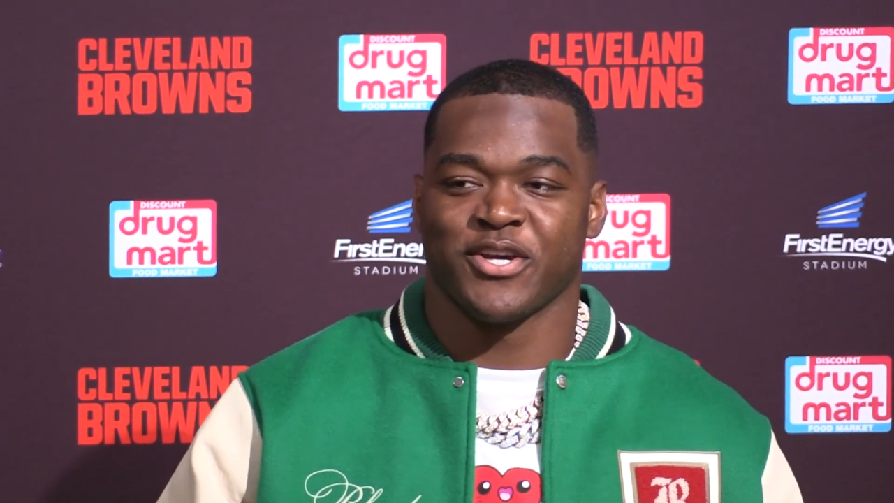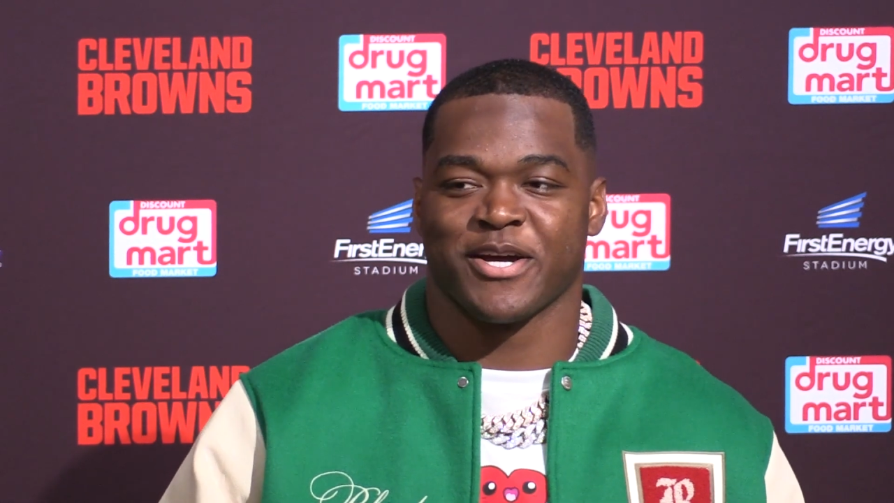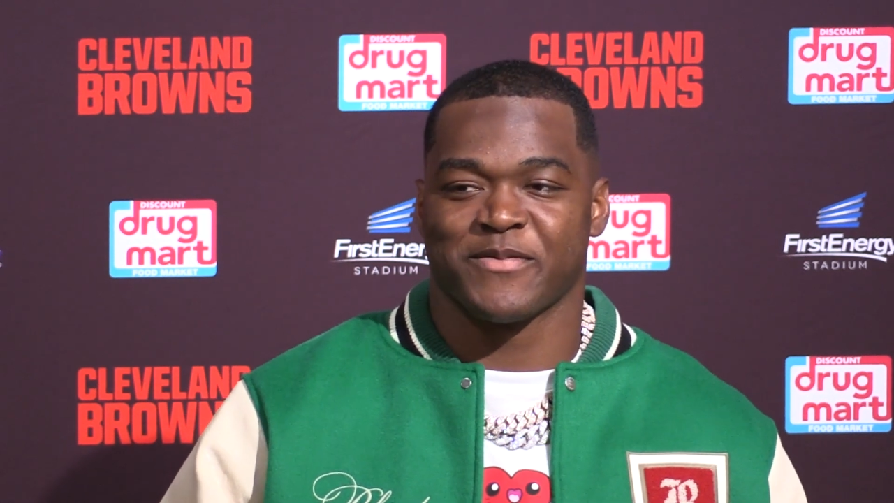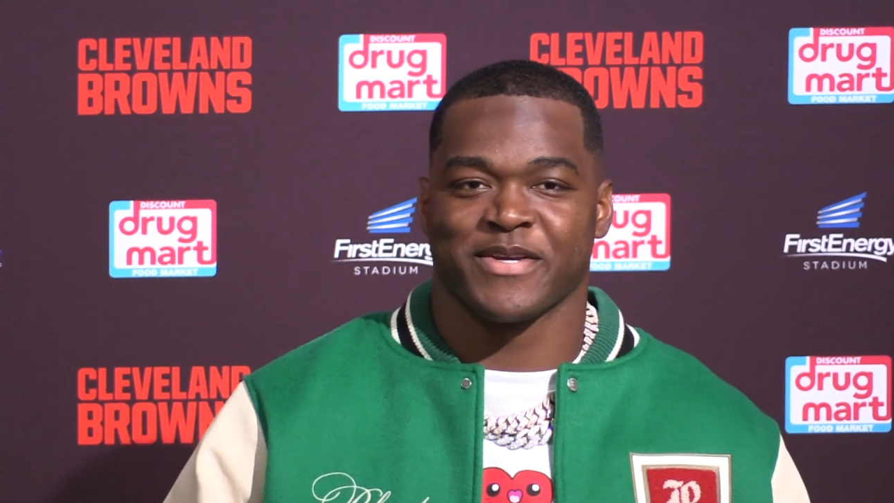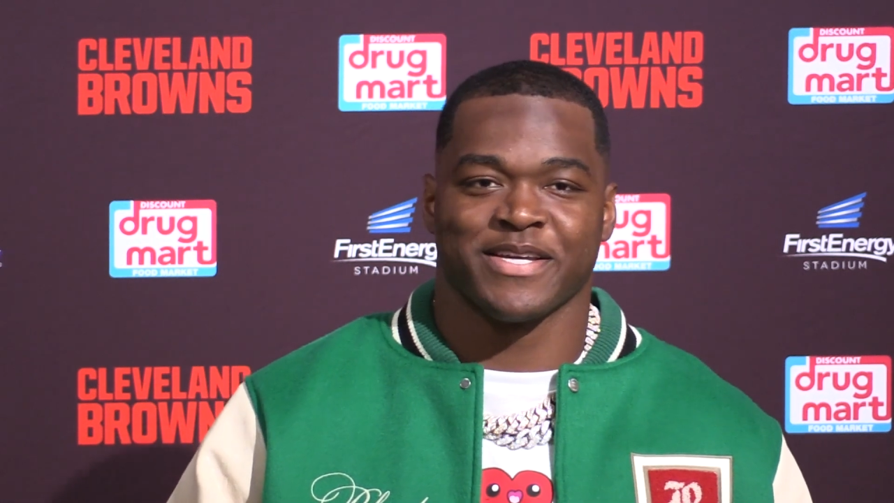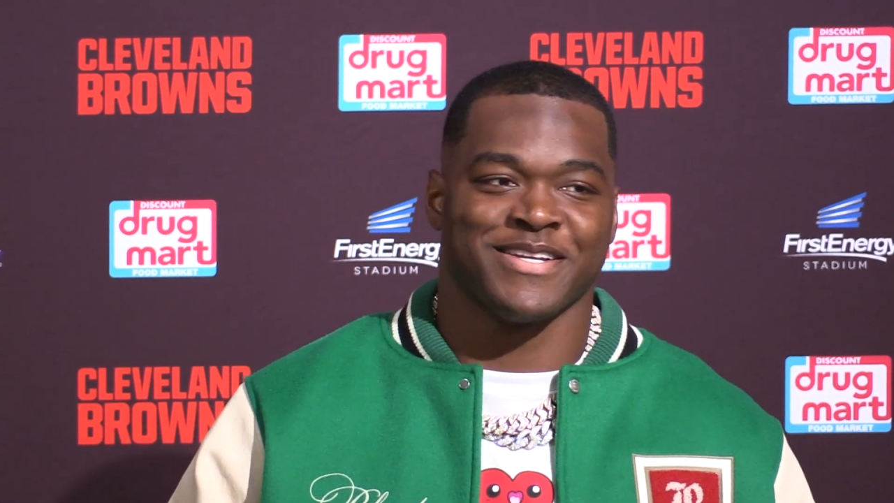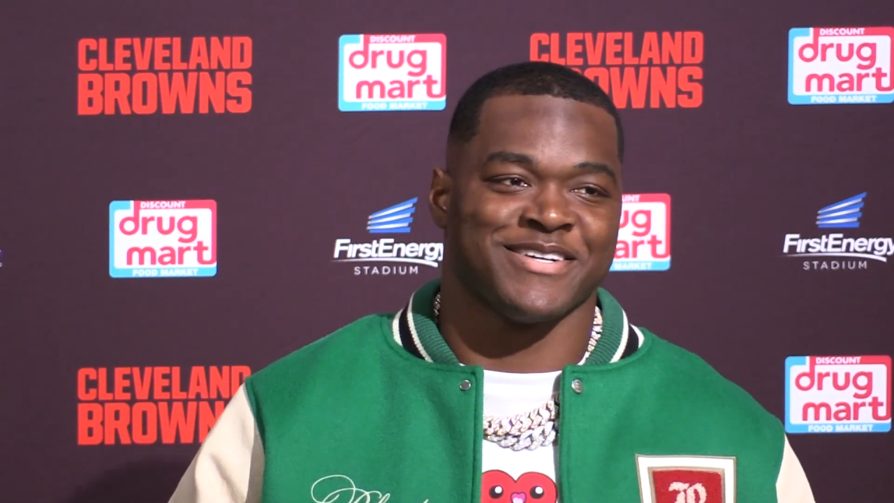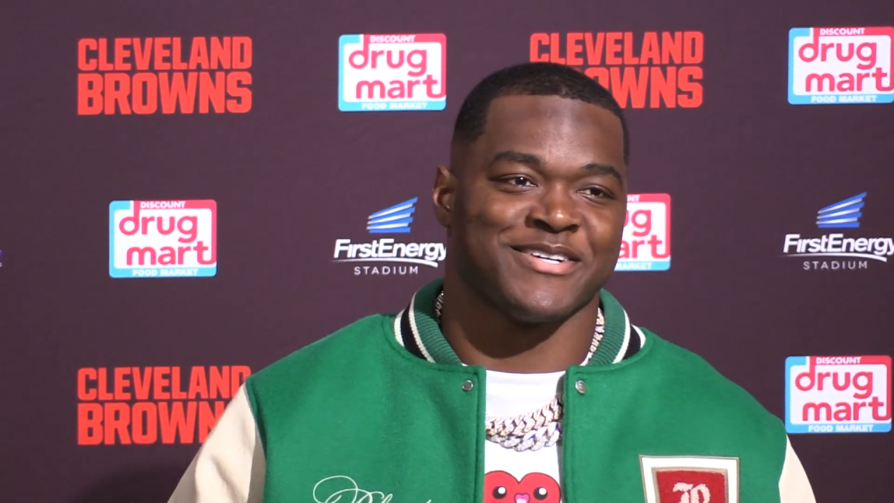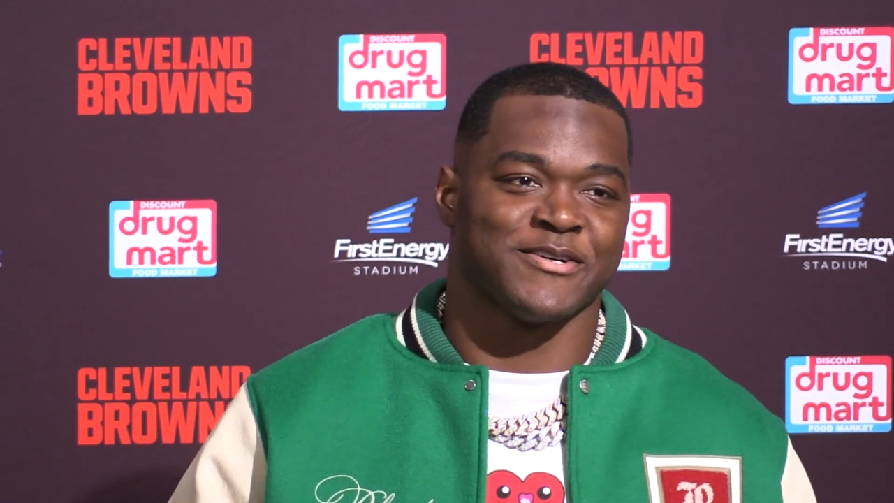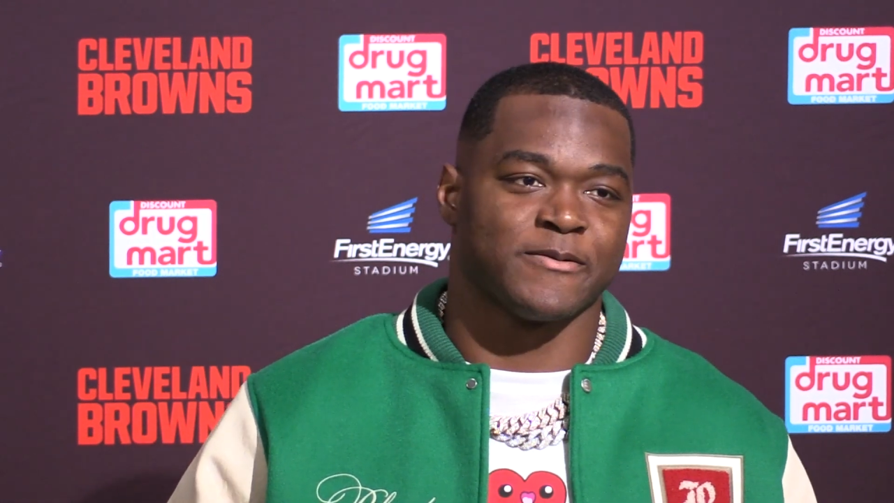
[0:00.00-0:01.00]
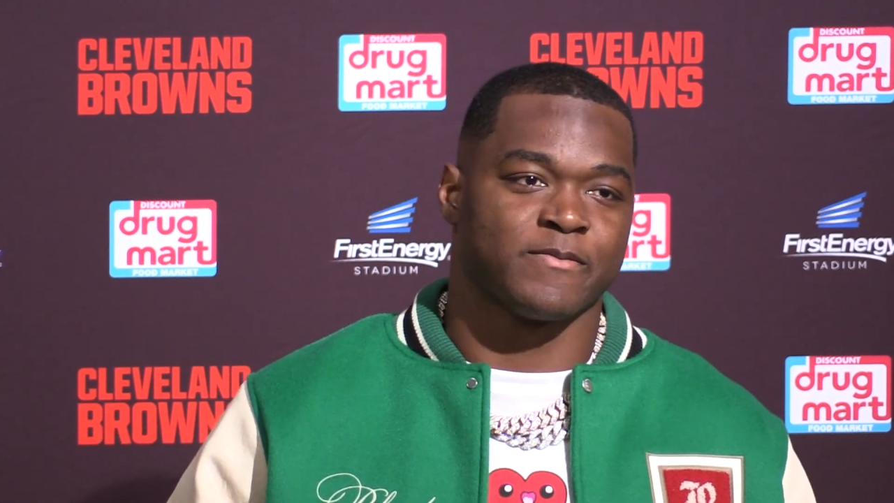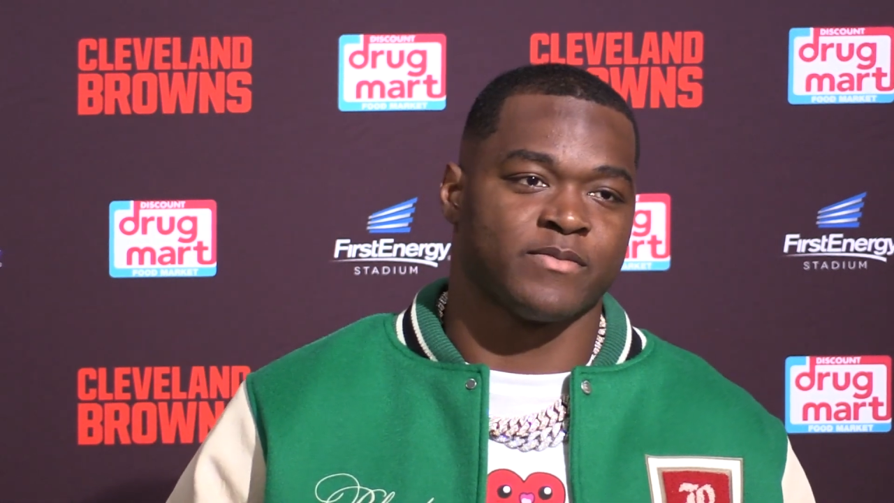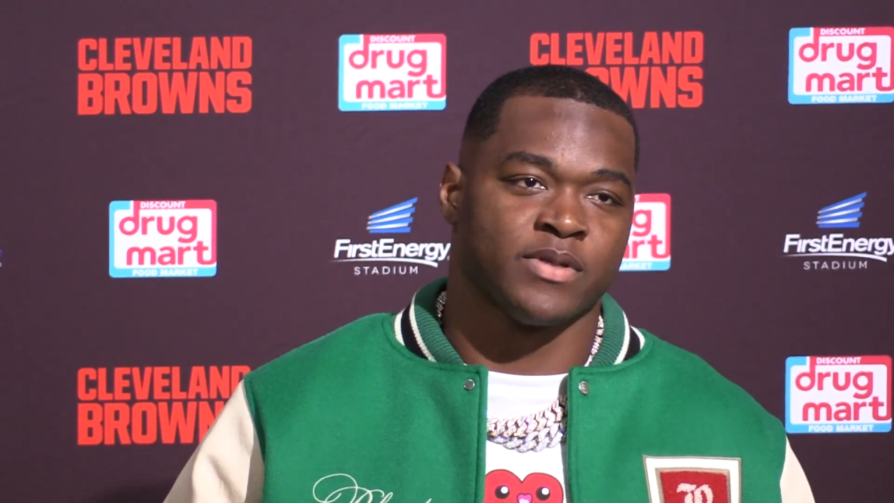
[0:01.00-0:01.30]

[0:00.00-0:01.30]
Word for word: you know I mean. Um,